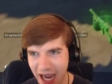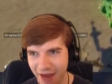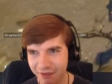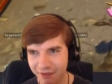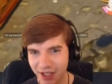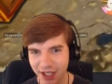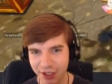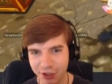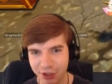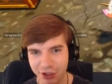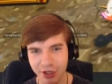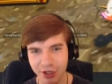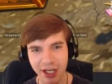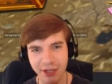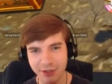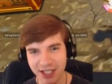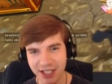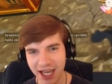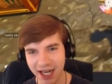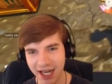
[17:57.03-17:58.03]
I have to get used to it.
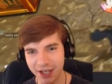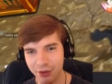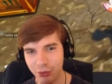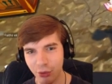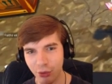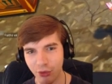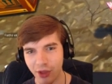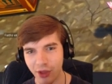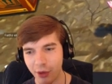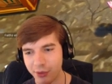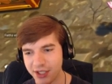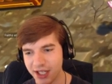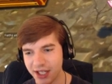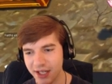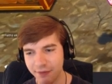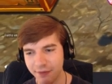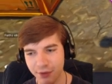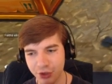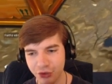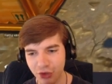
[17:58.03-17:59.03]
It was kind of cool, though. It was a
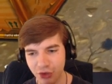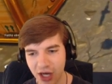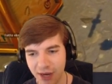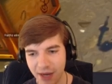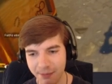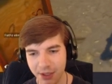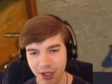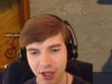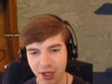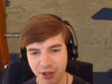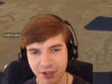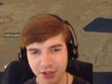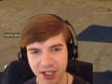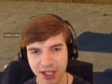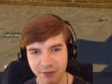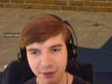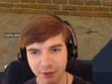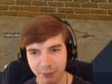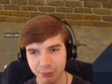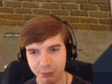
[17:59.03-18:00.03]
different drop. It's a
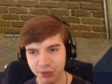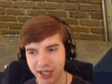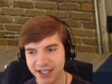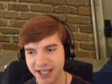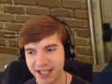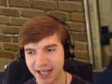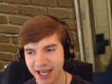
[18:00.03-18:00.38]
different place.